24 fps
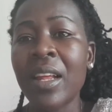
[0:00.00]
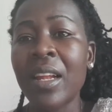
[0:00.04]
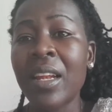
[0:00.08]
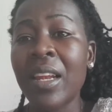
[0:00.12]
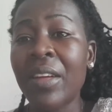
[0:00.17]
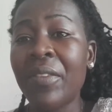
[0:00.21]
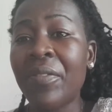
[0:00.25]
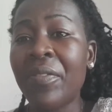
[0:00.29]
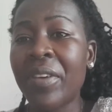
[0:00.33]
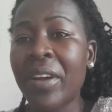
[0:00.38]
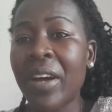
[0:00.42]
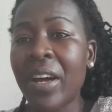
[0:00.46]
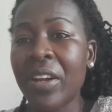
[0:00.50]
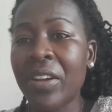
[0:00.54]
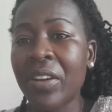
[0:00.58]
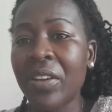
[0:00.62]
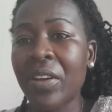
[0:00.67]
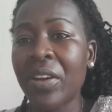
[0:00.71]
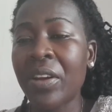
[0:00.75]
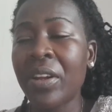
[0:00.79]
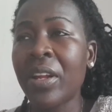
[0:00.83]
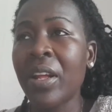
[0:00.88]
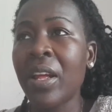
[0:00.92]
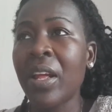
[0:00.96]

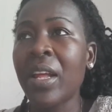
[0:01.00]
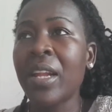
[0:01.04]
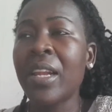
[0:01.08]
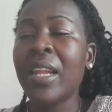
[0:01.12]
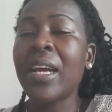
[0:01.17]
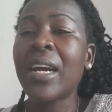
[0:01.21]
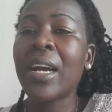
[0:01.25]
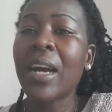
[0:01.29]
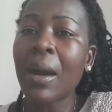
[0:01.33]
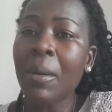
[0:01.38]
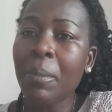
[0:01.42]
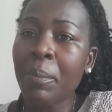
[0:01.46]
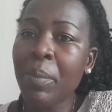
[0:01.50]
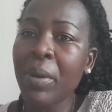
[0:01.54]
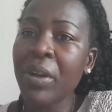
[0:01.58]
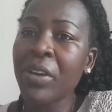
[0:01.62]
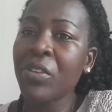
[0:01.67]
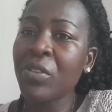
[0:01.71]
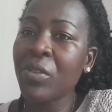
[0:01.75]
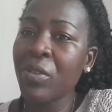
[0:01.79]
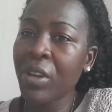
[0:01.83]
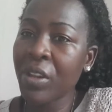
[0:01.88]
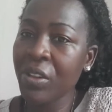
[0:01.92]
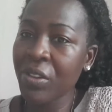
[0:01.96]
leverander, the
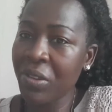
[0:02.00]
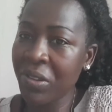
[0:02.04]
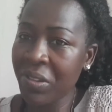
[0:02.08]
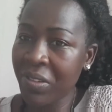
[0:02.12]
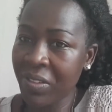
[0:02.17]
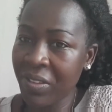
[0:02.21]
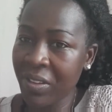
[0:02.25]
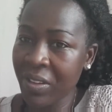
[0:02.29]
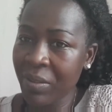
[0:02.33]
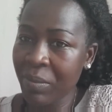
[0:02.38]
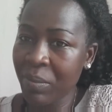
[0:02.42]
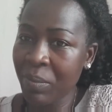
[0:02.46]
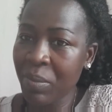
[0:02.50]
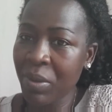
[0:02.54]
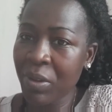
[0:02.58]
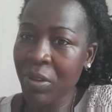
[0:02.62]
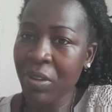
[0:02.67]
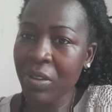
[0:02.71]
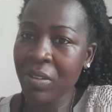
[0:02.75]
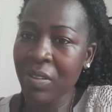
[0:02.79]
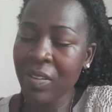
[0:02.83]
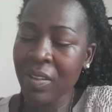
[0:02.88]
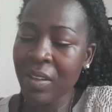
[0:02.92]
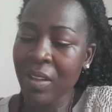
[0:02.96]
company you are using,
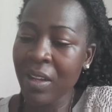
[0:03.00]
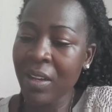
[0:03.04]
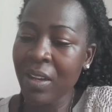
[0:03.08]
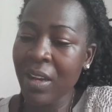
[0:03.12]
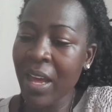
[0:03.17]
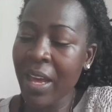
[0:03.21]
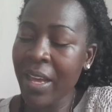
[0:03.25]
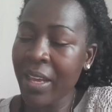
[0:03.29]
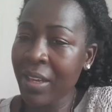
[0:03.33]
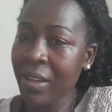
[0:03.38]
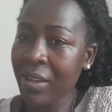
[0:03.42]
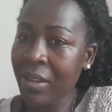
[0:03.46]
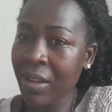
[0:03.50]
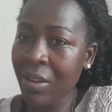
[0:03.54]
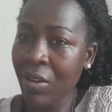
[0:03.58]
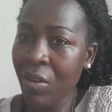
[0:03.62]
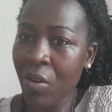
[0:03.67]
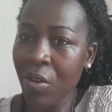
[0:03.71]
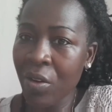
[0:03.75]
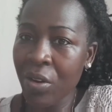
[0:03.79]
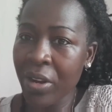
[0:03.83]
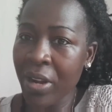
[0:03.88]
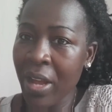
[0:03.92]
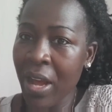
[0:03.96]
because like
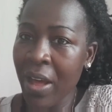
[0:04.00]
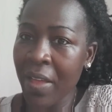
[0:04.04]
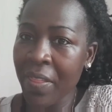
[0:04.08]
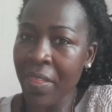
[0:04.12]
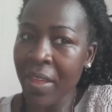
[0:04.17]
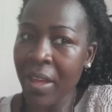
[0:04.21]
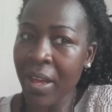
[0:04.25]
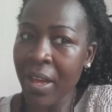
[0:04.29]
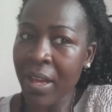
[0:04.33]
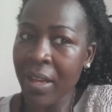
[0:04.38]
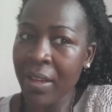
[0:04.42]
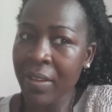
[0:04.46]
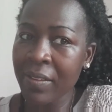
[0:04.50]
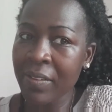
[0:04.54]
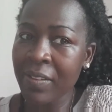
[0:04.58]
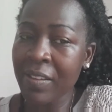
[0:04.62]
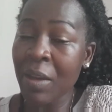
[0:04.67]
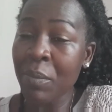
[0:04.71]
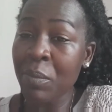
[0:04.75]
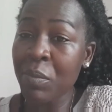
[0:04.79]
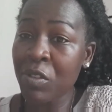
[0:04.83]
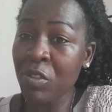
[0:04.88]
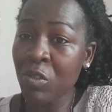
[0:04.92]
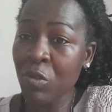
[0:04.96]
all other
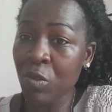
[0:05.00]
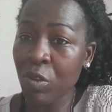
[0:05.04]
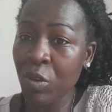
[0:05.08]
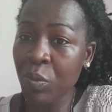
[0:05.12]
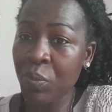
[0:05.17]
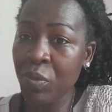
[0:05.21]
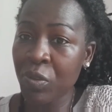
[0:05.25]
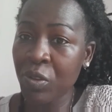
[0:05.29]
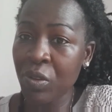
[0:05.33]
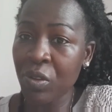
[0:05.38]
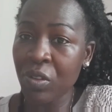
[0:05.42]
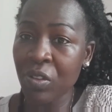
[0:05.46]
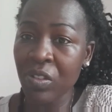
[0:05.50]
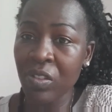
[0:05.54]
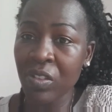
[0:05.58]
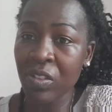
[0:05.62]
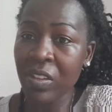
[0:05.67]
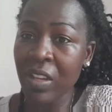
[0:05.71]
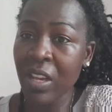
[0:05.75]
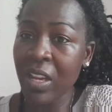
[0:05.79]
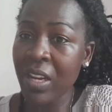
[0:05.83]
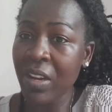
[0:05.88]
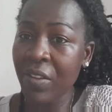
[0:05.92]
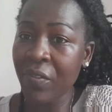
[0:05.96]
subscriptions,
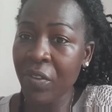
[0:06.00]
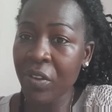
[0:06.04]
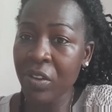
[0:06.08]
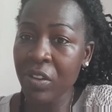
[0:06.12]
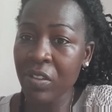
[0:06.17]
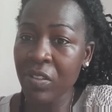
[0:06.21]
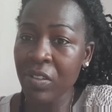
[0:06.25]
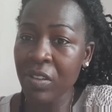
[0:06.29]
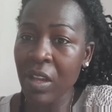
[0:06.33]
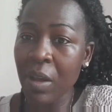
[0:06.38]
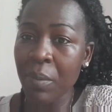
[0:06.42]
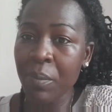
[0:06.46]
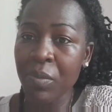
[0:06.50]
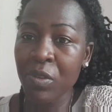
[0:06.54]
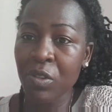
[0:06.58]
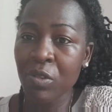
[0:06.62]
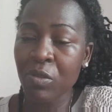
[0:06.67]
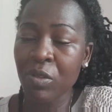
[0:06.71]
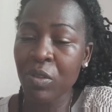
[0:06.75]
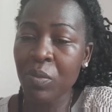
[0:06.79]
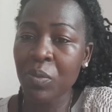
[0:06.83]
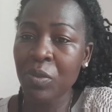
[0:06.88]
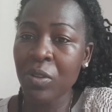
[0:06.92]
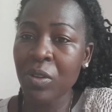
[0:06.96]
telephone
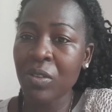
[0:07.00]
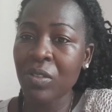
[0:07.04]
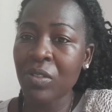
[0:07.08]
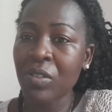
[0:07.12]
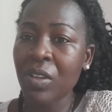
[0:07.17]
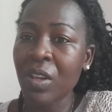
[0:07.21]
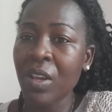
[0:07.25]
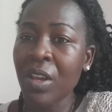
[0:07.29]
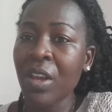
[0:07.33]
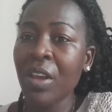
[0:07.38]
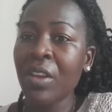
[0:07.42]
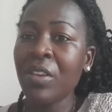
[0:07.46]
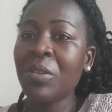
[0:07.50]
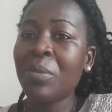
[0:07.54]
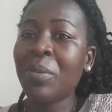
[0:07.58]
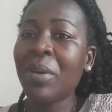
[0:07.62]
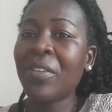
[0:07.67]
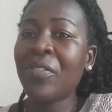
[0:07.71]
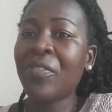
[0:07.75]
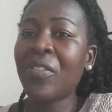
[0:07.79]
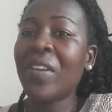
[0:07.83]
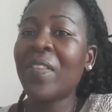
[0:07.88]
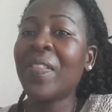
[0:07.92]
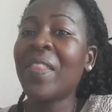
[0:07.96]
subscriptions, you
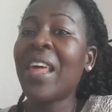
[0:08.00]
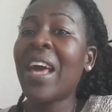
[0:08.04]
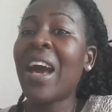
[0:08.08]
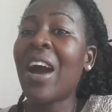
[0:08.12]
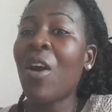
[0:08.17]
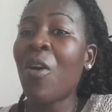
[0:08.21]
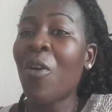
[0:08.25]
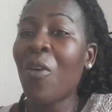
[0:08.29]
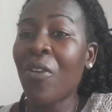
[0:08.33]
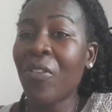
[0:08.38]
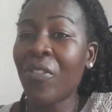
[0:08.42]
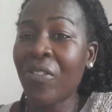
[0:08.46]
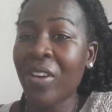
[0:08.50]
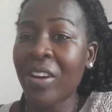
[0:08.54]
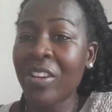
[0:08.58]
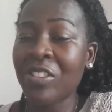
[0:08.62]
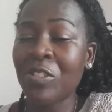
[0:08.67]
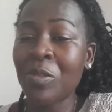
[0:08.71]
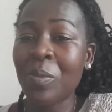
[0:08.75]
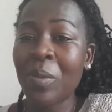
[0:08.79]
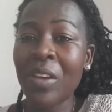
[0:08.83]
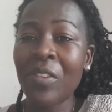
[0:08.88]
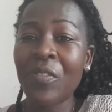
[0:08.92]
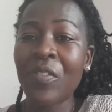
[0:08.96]
may find there are
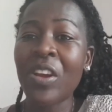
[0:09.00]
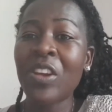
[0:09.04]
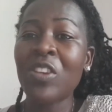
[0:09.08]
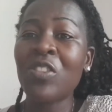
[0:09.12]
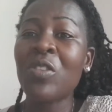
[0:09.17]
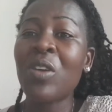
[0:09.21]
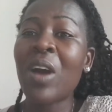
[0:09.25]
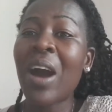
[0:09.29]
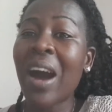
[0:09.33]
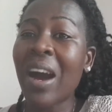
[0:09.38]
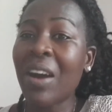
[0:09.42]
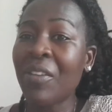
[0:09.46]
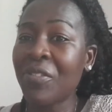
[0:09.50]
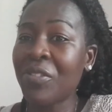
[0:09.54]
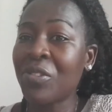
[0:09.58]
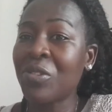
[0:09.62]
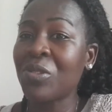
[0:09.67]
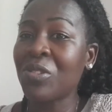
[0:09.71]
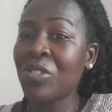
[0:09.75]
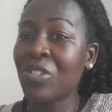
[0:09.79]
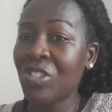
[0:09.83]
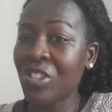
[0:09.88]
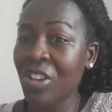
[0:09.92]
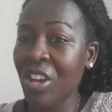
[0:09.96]
offers, you may find you have
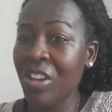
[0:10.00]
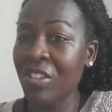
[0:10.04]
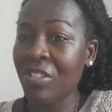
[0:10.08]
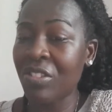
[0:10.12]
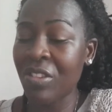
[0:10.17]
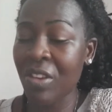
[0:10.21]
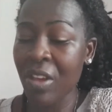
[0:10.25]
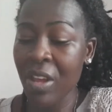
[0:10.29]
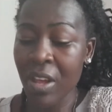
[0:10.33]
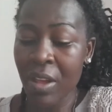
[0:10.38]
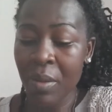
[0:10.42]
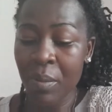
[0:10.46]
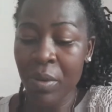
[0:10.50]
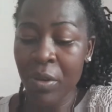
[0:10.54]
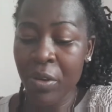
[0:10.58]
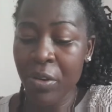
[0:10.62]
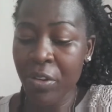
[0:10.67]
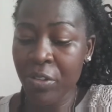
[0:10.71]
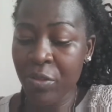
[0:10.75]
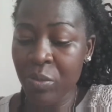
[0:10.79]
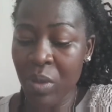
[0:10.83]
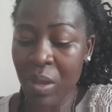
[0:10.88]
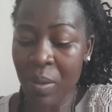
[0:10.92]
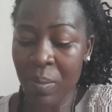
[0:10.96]
to change
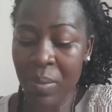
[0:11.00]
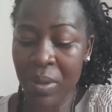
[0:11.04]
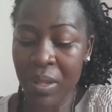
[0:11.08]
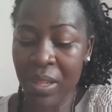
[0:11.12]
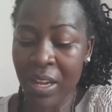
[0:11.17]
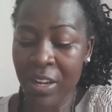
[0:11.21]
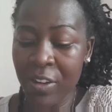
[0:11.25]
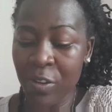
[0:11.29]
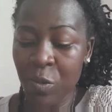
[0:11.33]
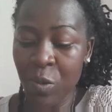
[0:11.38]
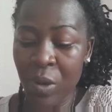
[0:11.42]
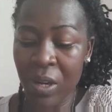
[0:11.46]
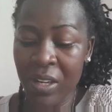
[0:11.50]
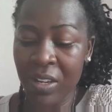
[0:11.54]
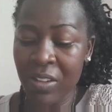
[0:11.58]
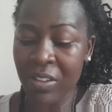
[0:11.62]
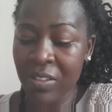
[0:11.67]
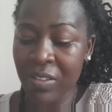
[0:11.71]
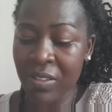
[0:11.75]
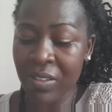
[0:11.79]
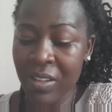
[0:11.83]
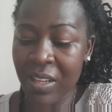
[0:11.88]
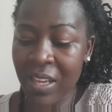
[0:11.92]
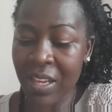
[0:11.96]
because maybe that one
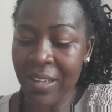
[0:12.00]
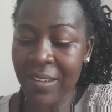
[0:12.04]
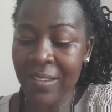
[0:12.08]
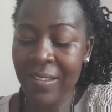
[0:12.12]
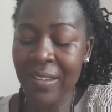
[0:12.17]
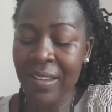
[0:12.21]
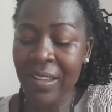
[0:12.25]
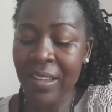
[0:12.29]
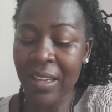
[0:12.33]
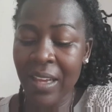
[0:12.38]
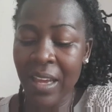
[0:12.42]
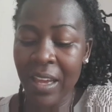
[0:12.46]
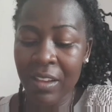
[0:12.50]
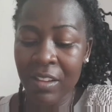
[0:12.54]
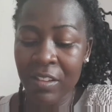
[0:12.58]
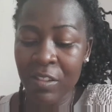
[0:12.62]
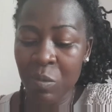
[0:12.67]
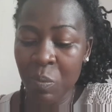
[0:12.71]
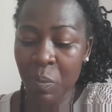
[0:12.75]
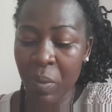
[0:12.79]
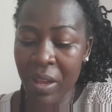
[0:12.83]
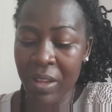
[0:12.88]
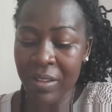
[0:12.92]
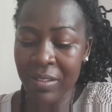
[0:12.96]
is getting
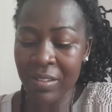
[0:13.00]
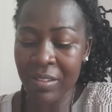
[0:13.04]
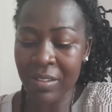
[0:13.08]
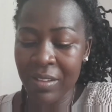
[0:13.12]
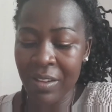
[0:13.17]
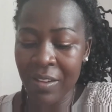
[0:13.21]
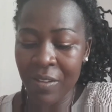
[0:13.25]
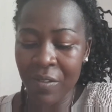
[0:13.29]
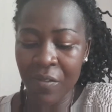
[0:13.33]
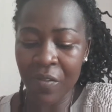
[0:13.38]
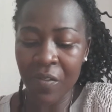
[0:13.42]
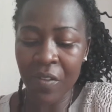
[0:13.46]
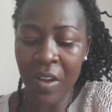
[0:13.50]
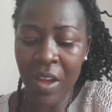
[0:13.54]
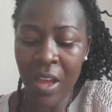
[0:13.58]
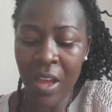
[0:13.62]
expensive.